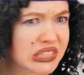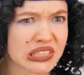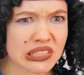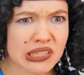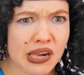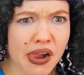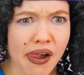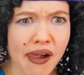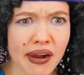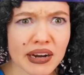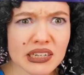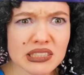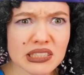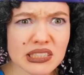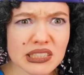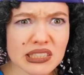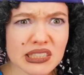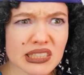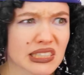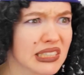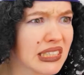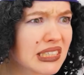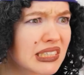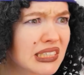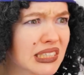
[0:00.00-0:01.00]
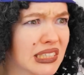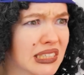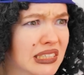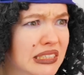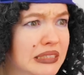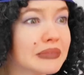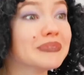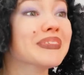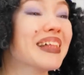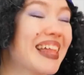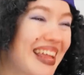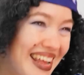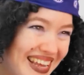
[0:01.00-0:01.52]
Who do I choose?
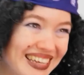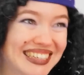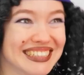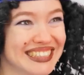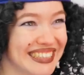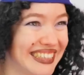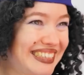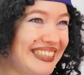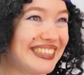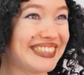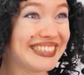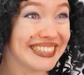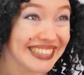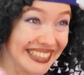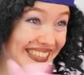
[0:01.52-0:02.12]
I think